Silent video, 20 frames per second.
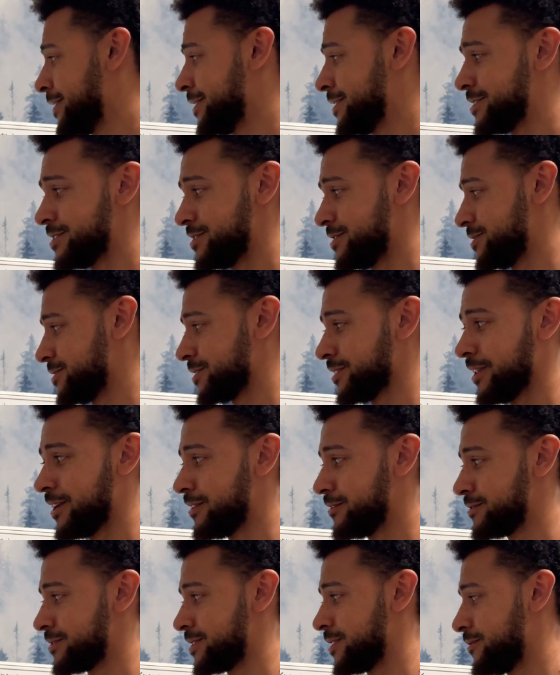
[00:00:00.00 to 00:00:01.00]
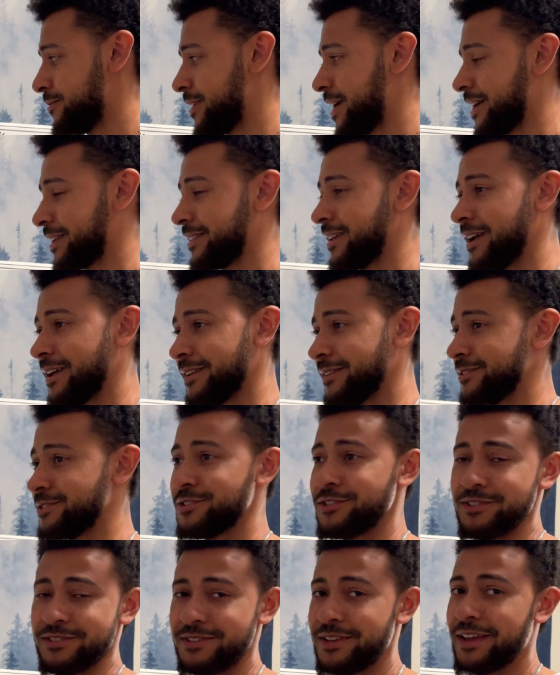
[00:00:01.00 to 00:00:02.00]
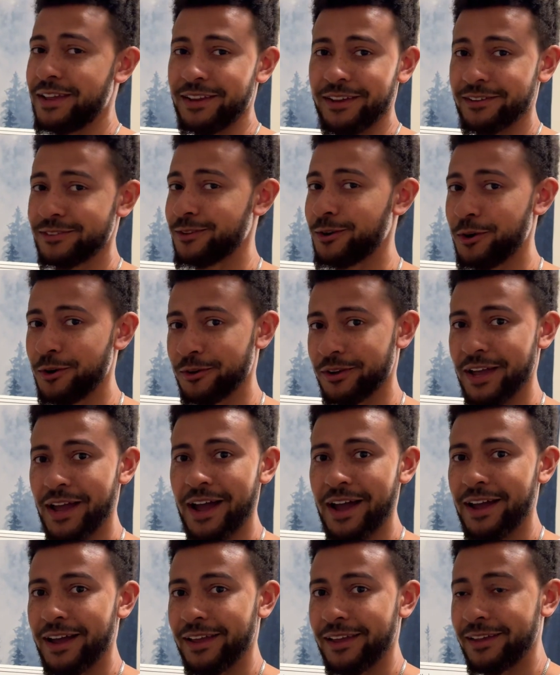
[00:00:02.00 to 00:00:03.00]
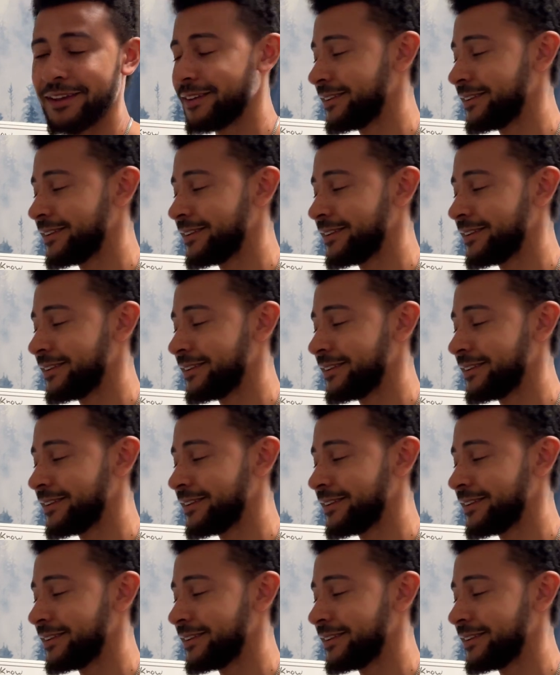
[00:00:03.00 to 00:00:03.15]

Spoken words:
she just loves the fact that she's dating a tall guy?